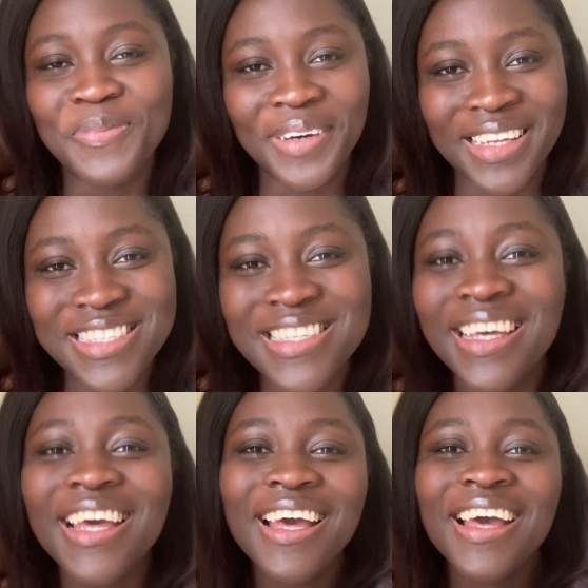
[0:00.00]
But
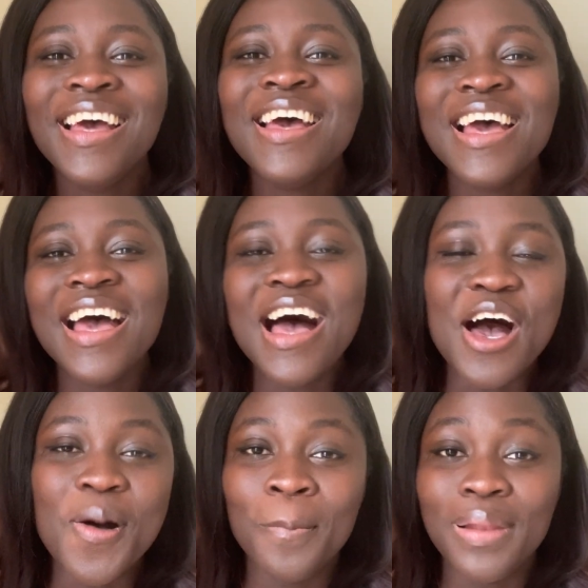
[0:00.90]

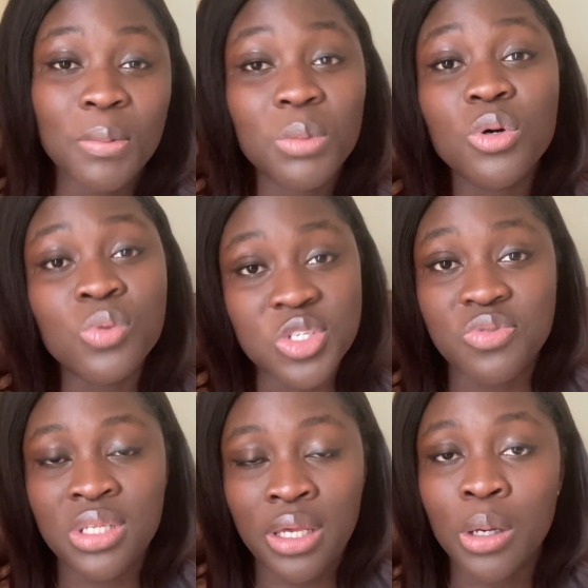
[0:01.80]
Plabable was
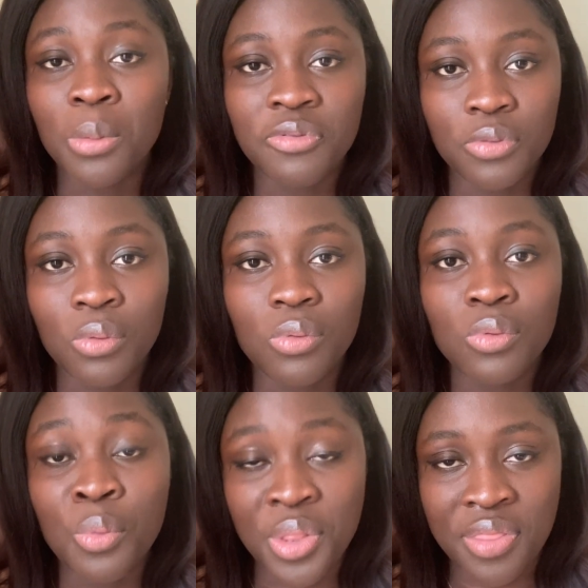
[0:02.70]
really helpful
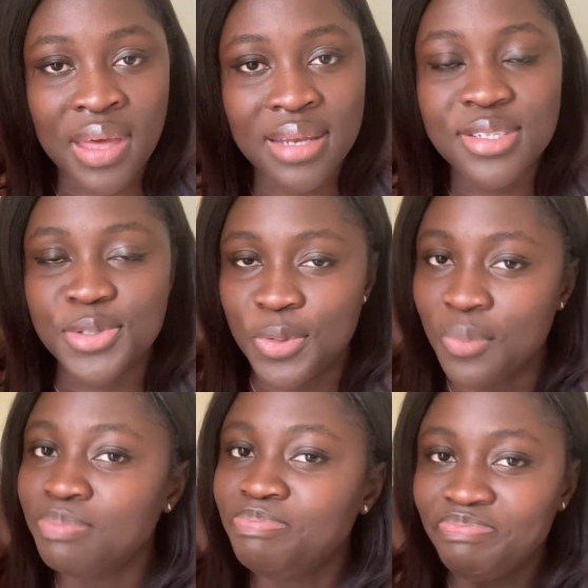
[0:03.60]
with that.
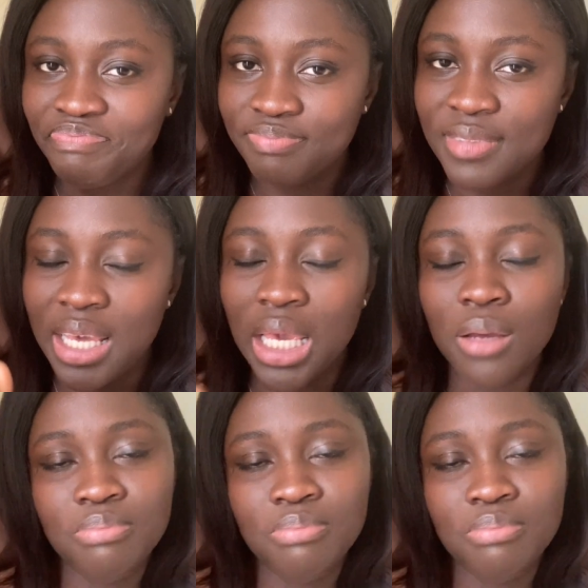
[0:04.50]
So yeah.